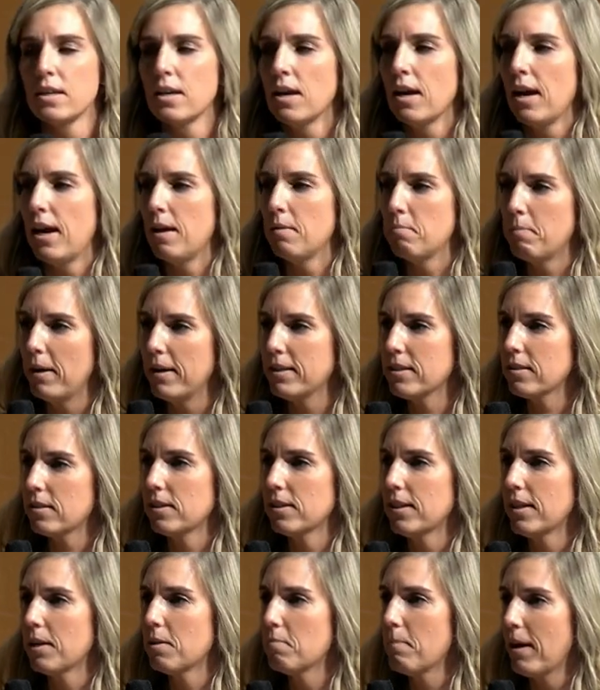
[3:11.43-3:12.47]
and basically
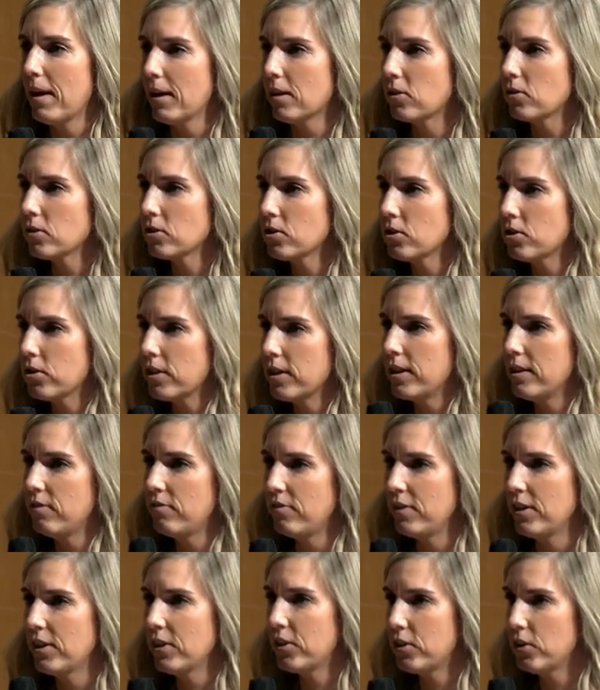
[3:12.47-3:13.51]
get a medical degree
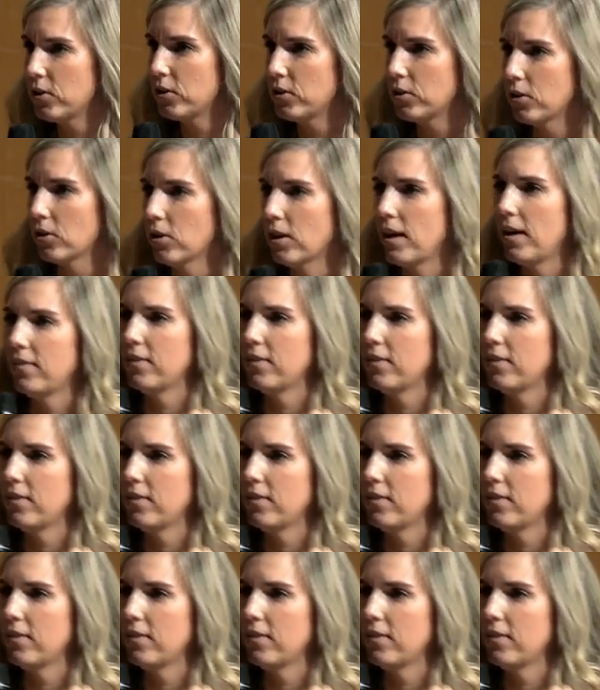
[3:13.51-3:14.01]
via Google and then